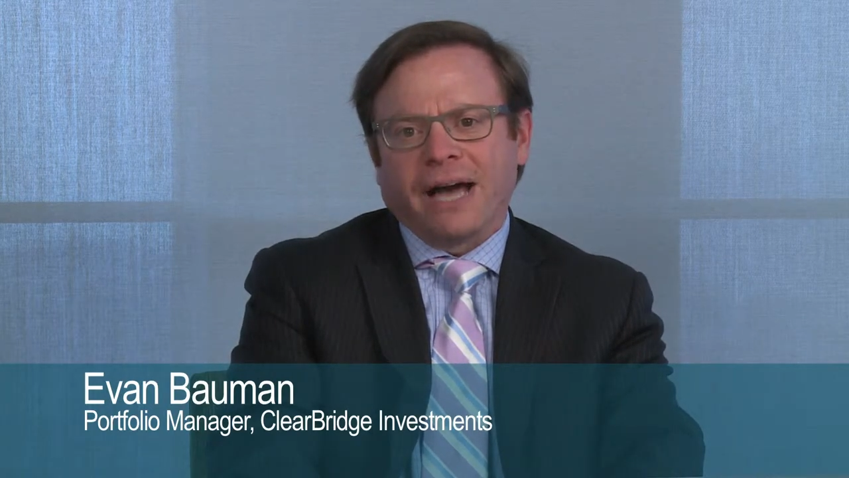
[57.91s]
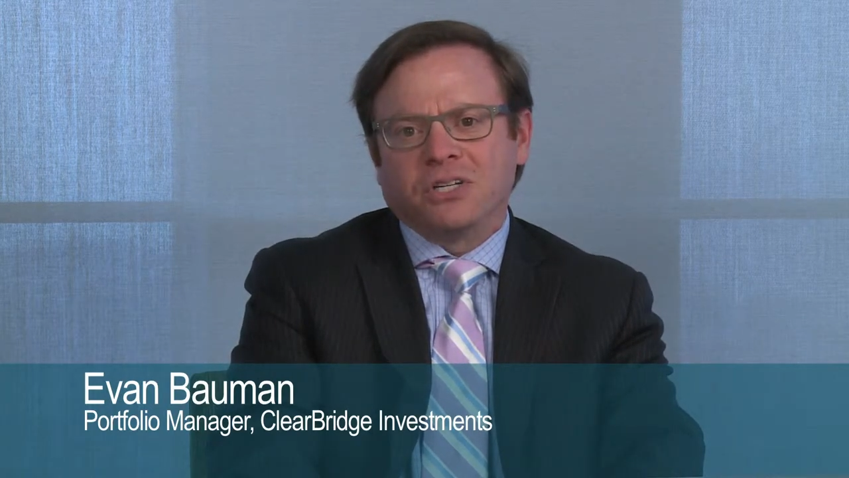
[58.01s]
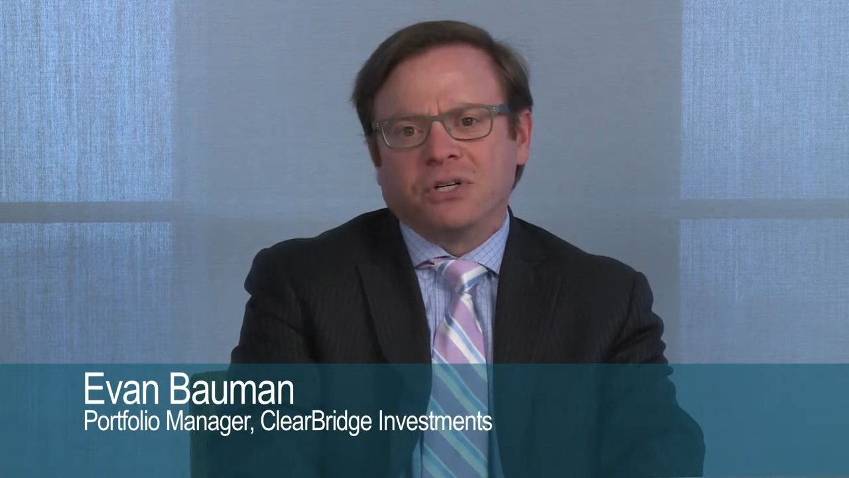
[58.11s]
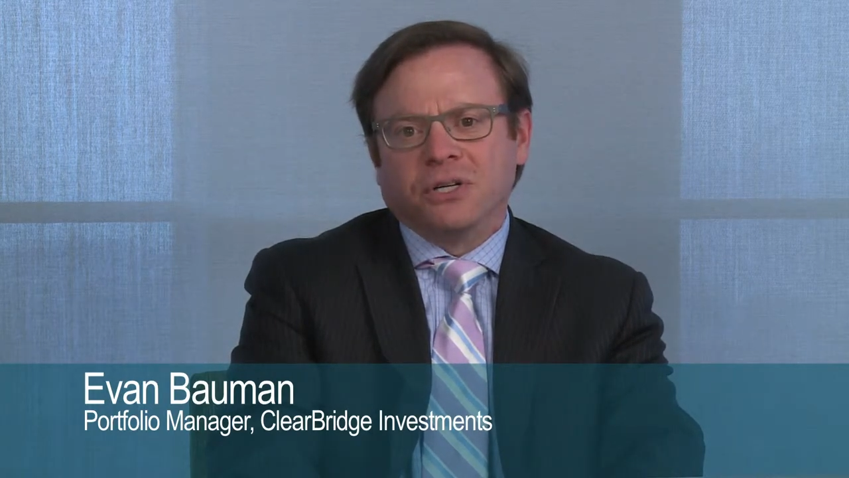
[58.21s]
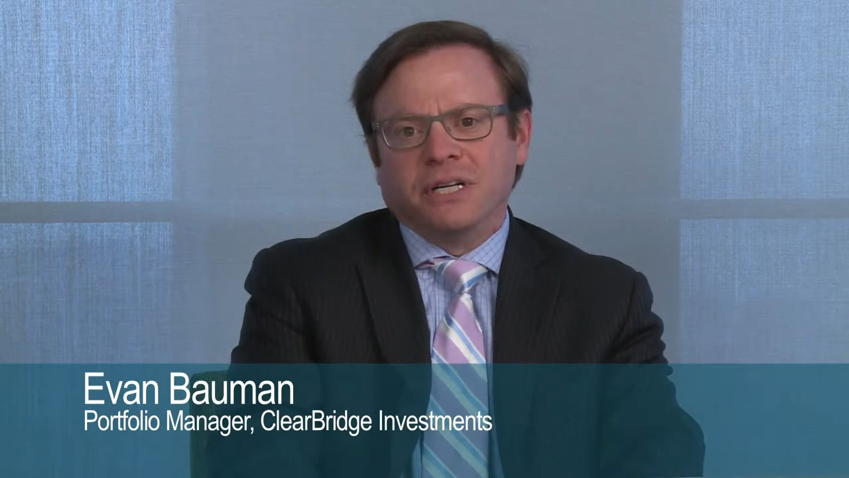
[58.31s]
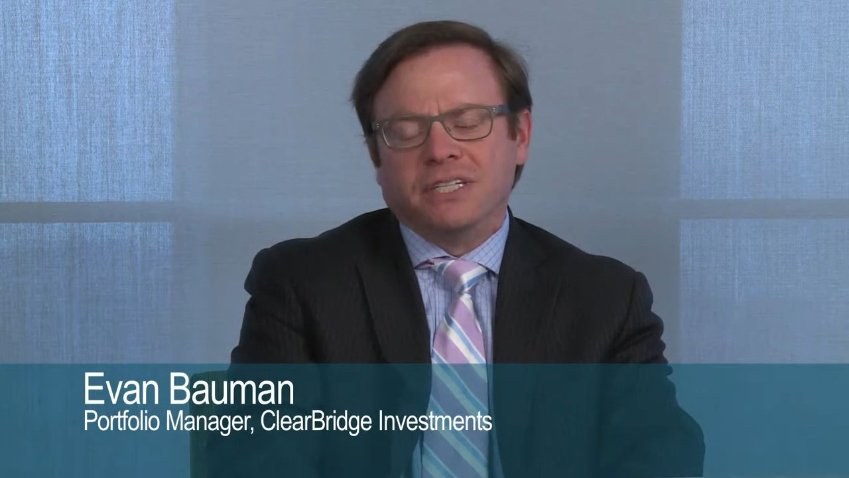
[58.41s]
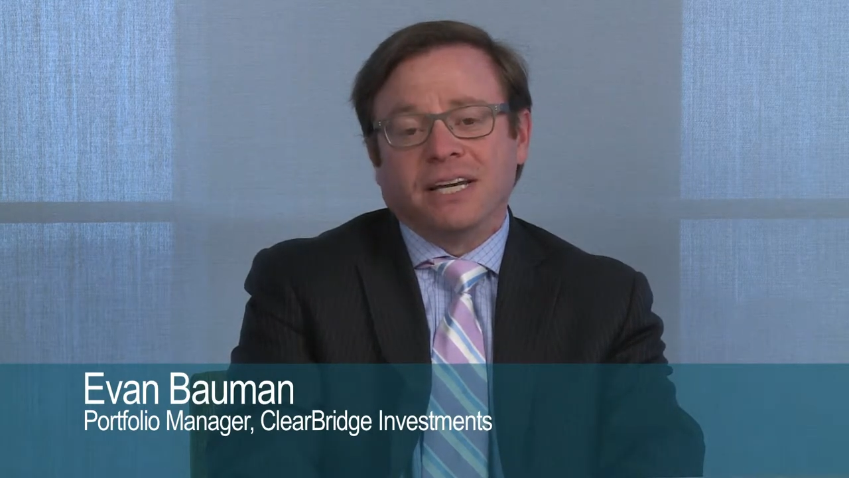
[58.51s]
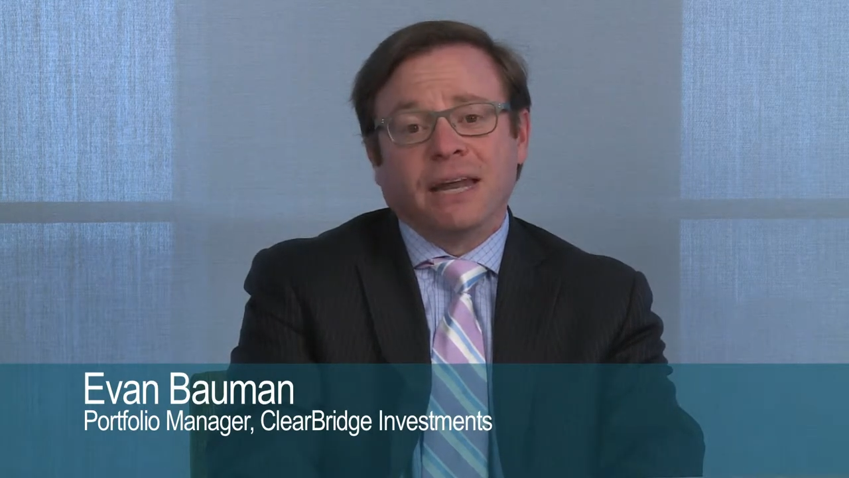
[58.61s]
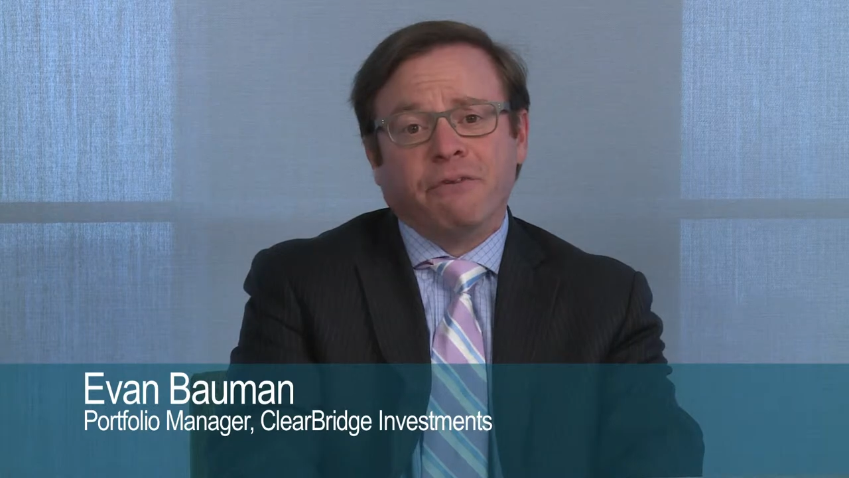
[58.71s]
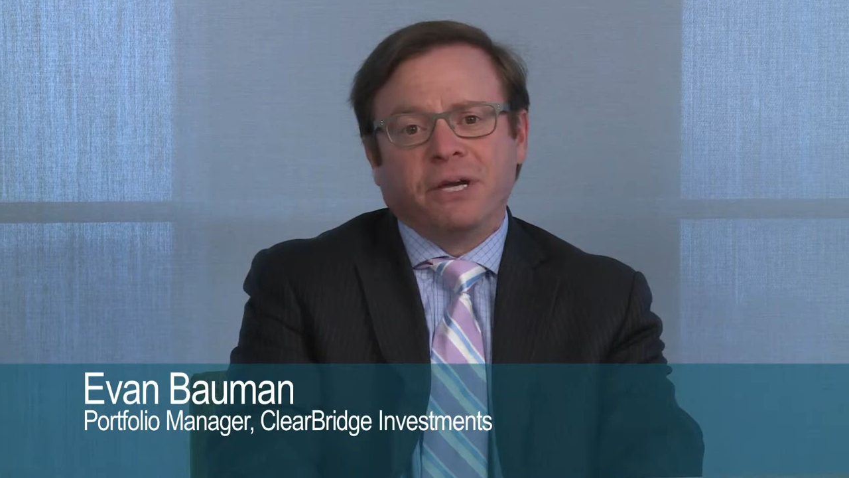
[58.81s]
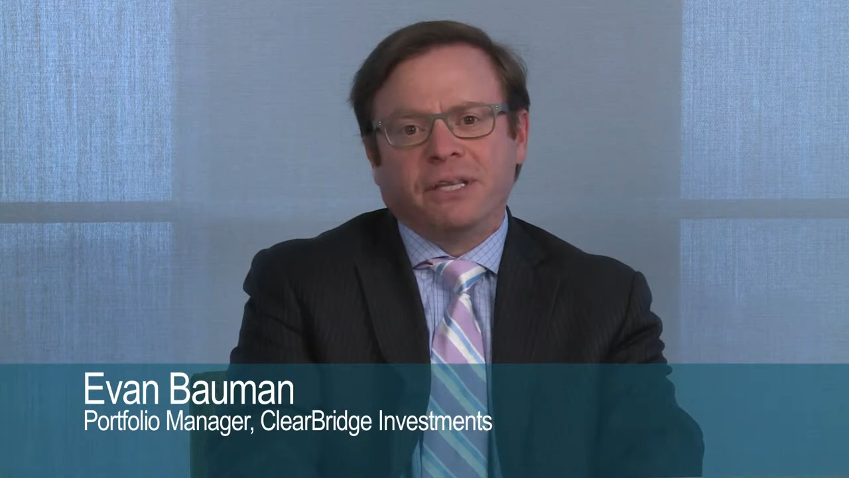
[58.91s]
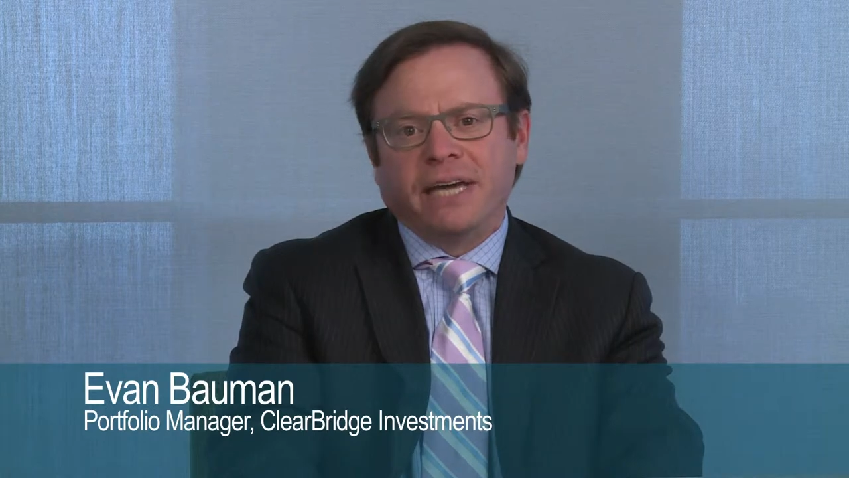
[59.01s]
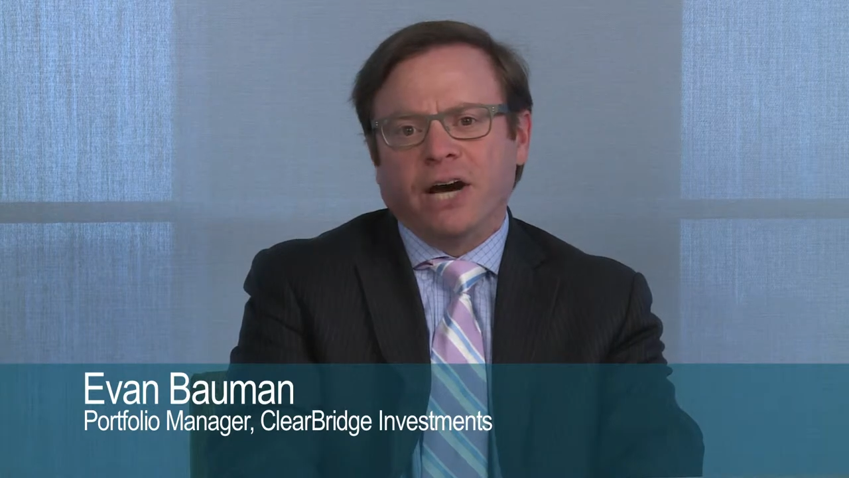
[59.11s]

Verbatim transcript: actually significantly